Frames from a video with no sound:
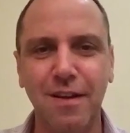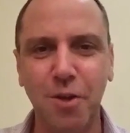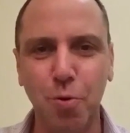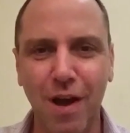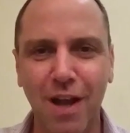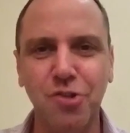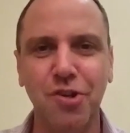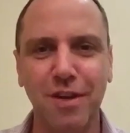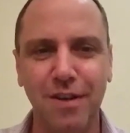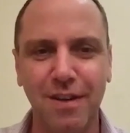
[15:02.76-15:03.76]
the new
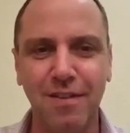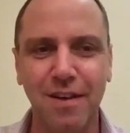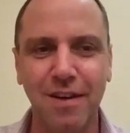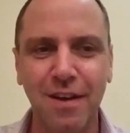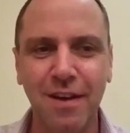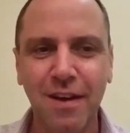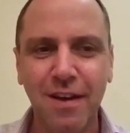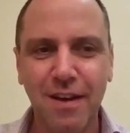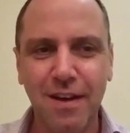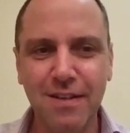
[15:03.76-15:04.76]
culture and
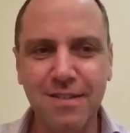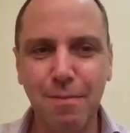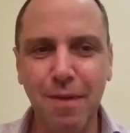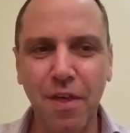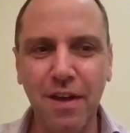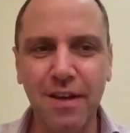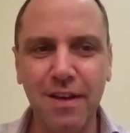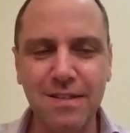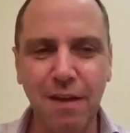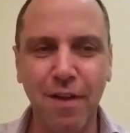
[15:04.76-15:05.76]
some
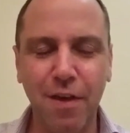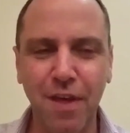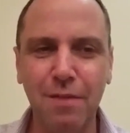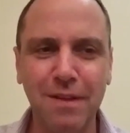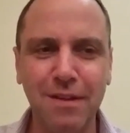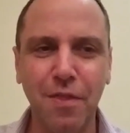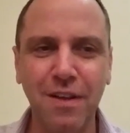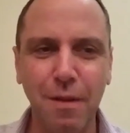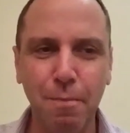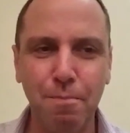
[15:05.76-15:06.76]
other stuff like that. But I
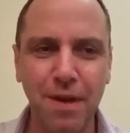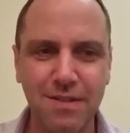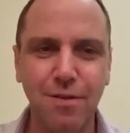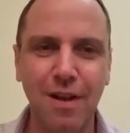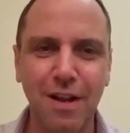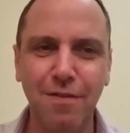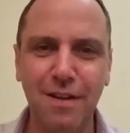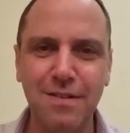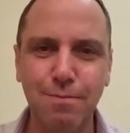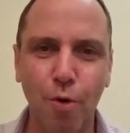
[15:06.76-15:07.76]
think the personal
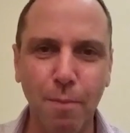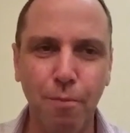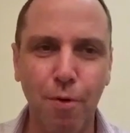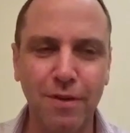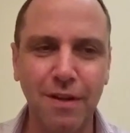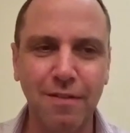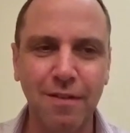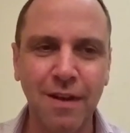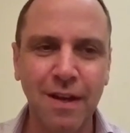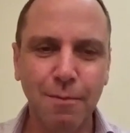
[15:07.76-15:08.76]
level is more
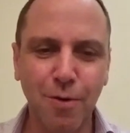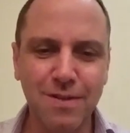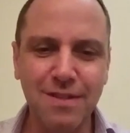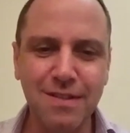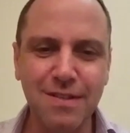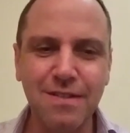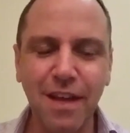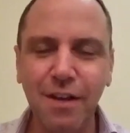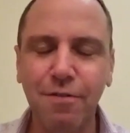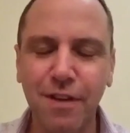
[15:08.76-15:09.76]
important because this is
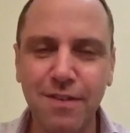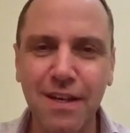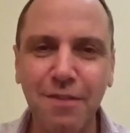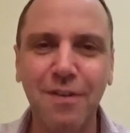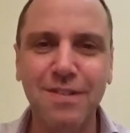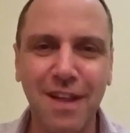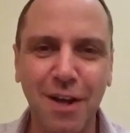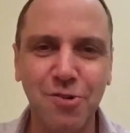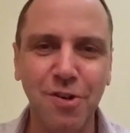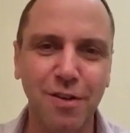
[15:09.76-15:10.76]
the
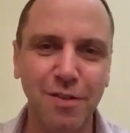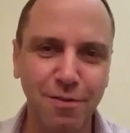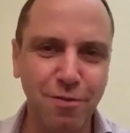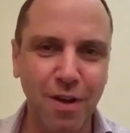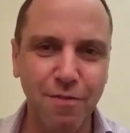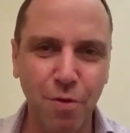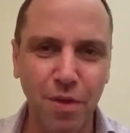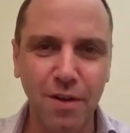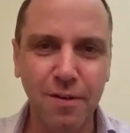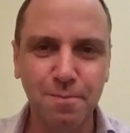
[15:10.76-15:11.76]
infrastructure for
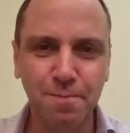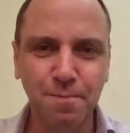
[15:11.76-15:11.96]
everything.